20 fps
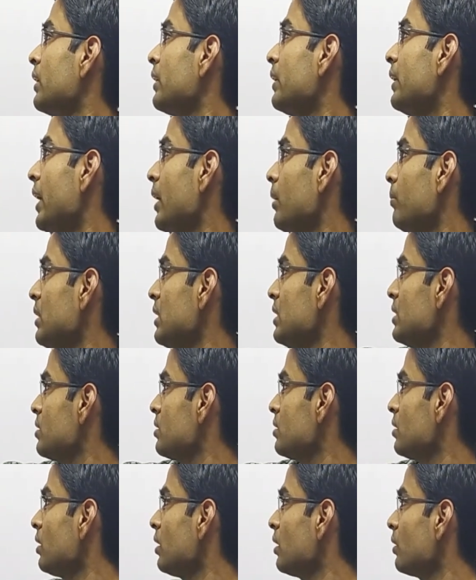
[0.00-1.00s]

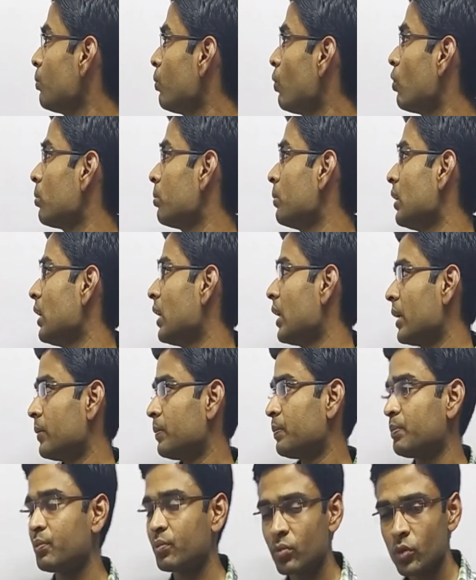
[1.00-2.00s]
dimensional
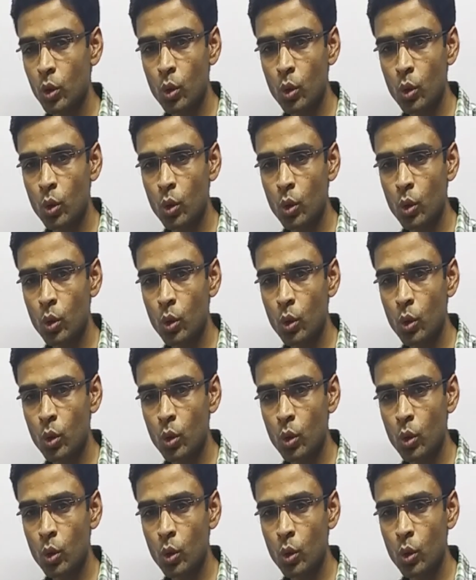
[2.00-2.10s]
formula.